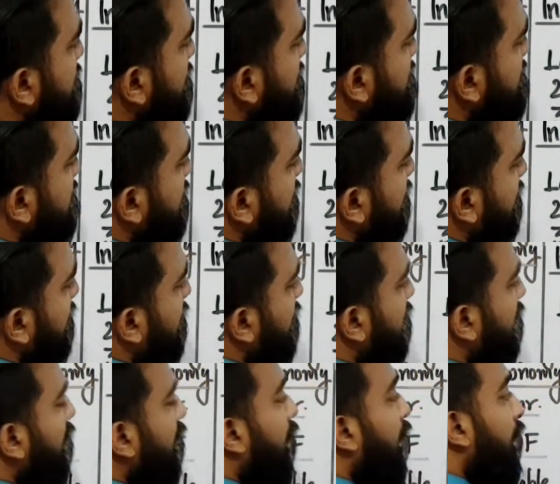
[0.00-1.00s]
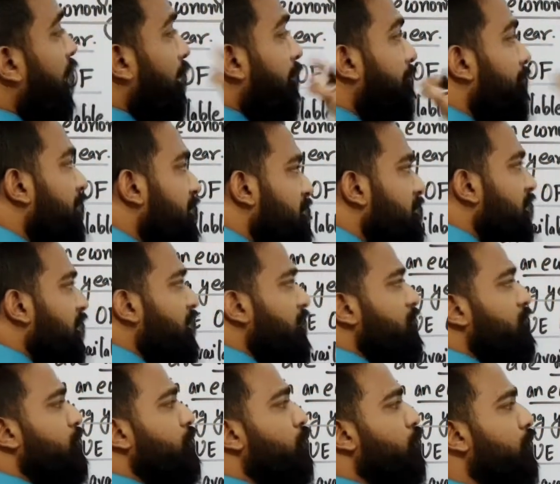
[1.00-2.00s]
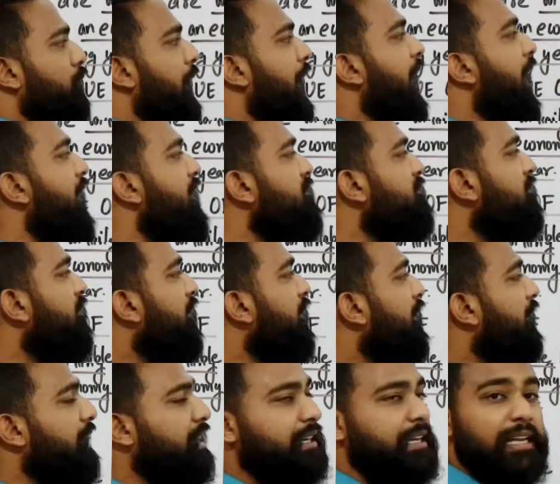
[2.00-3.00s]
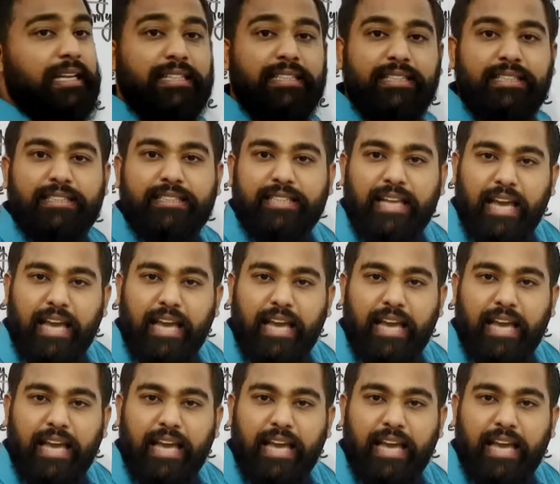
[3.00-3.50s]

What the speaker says: 60, which is known as this